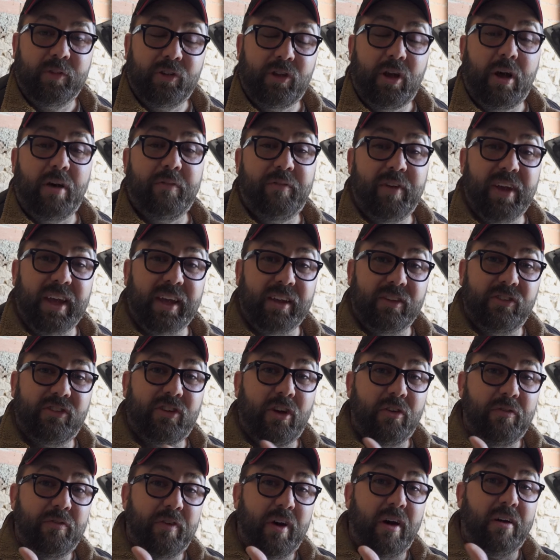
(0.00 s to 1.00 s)
I think,
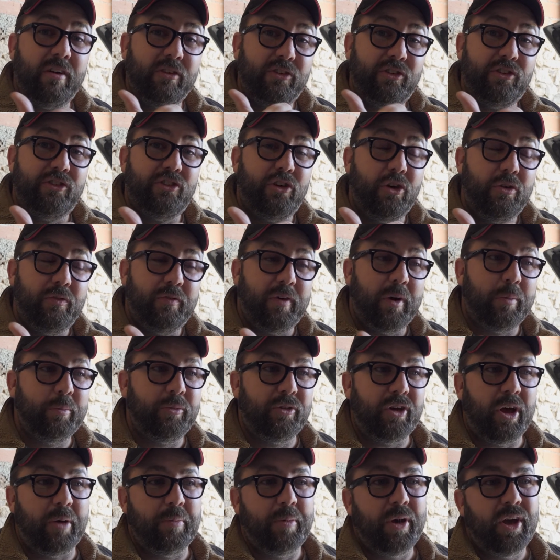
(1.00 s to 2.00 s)
so far, it's a 2
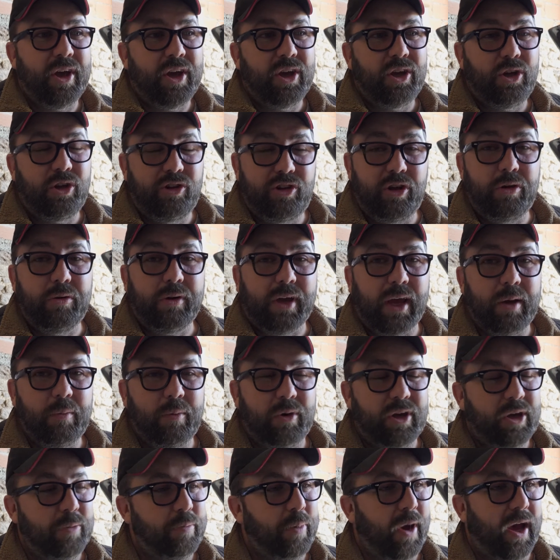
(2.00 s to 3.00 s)
thumbs up. You do get
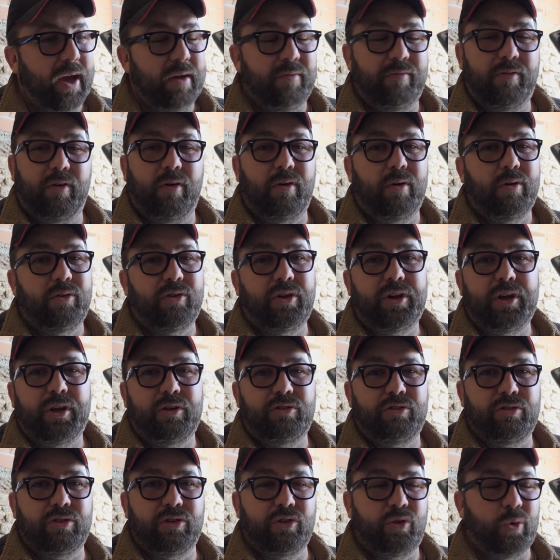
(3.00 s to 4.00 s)
what you pay for. It was only
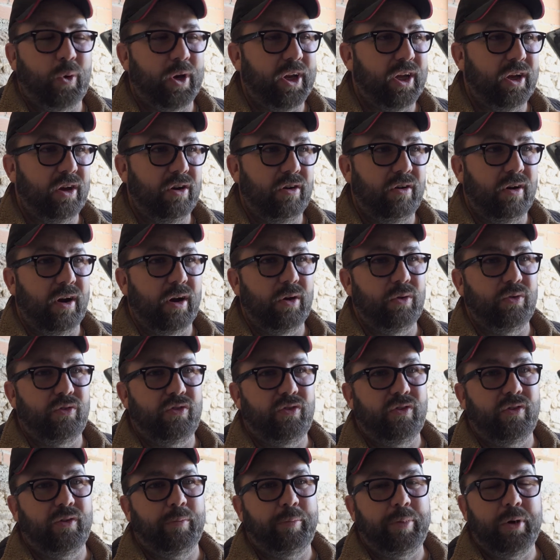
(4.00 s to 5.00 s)
120
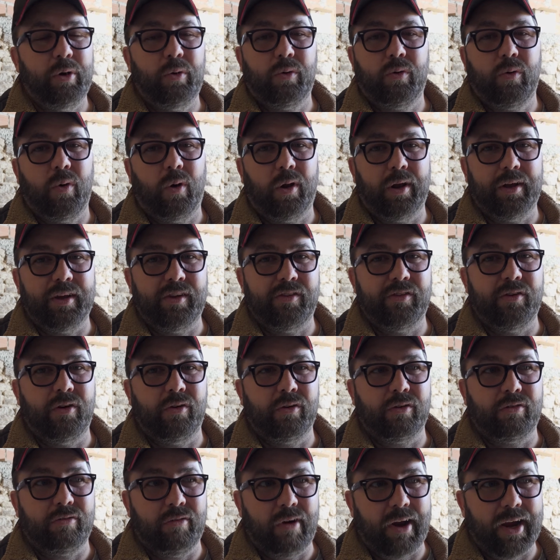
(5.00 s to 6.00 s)
euros. The build quality is
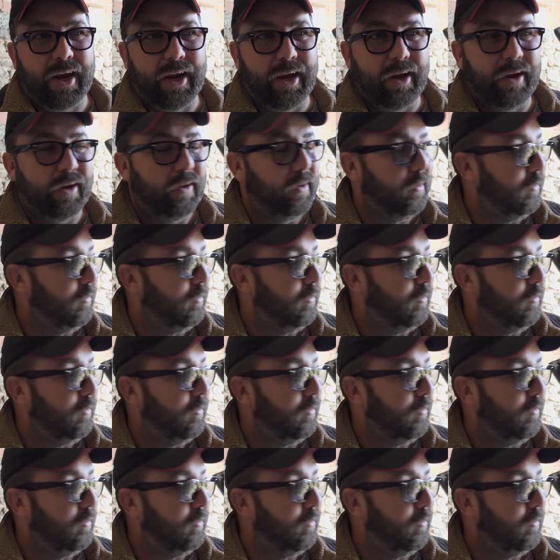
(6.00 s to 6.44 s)
not great.